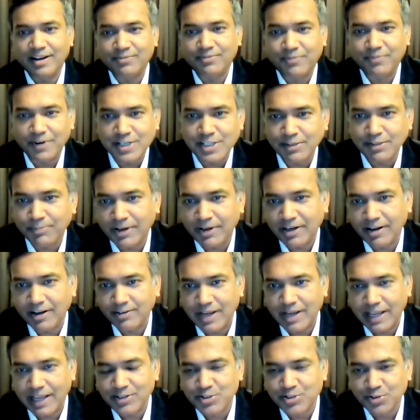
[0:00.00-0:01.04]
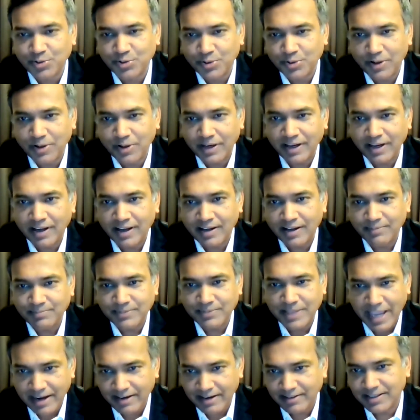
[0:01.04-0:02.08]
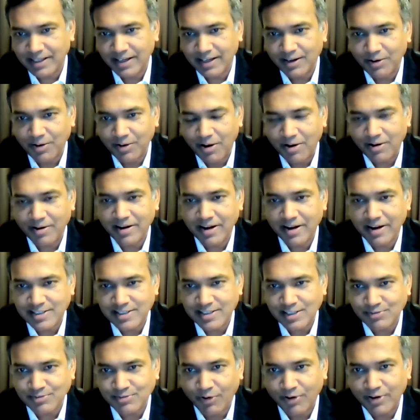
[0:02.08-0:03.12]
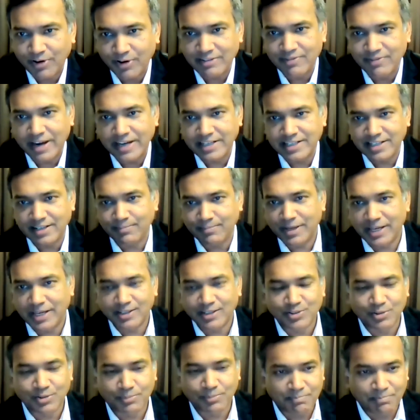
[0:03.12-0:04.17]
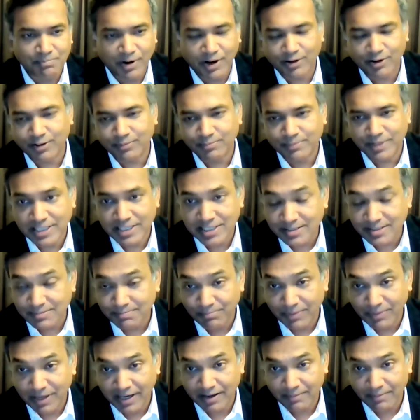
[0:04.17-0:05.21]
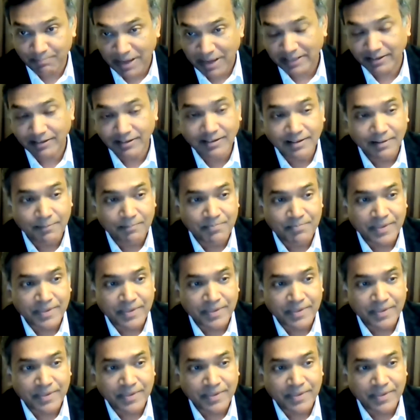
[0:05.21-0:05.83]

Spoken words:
First of all, I would like to thank the organizers for inviting me to be part of this panel.